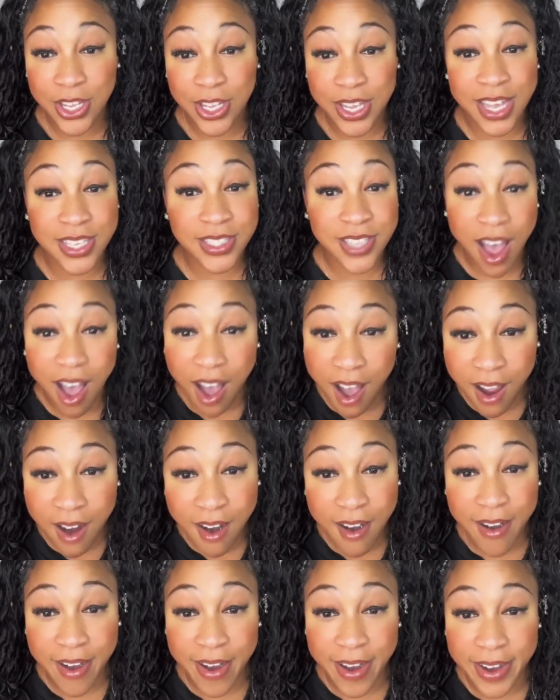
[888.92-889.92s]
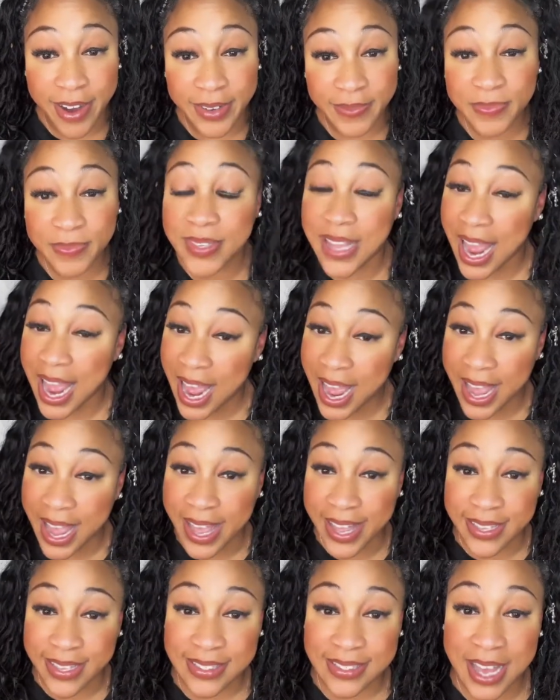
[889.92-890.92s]
It's hard.
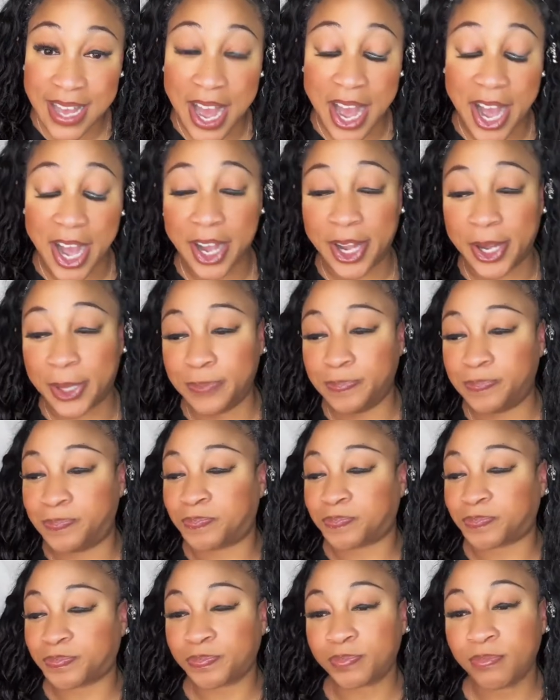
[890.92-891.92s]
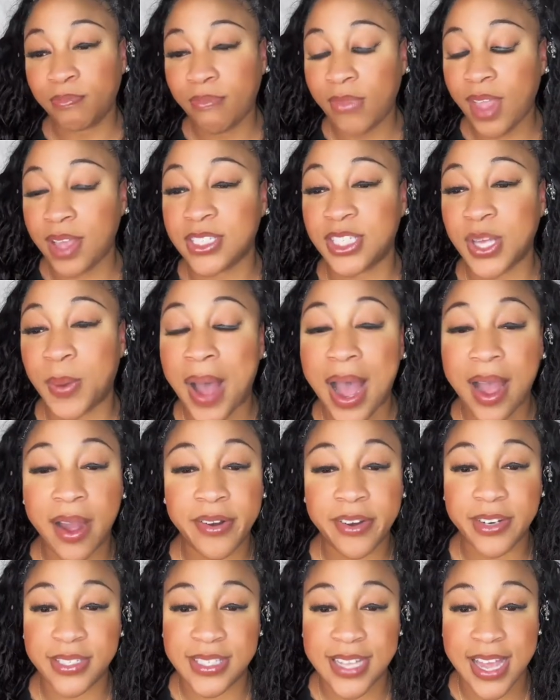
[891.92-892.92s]
Yes. So I
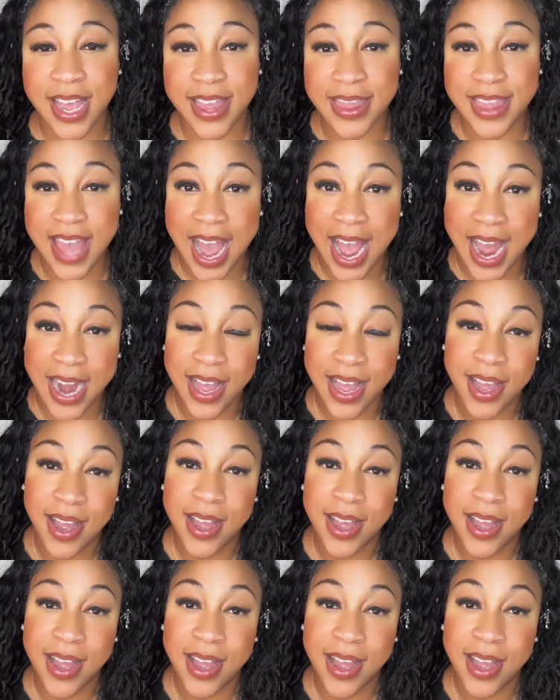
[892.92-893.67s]
understand that.